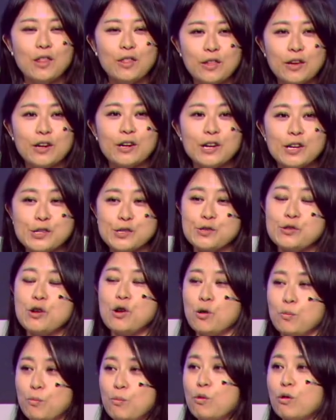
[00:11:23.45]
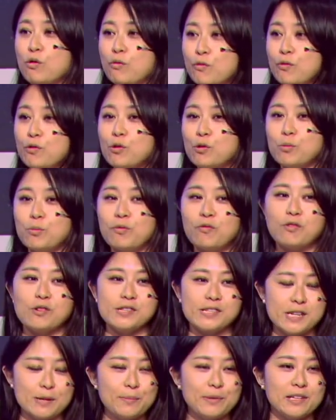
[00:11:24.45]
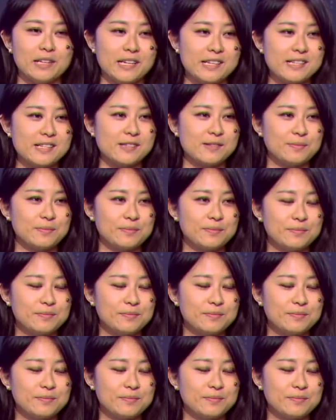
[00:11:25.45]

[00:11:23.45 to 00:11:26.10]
there is no more room for stimulus.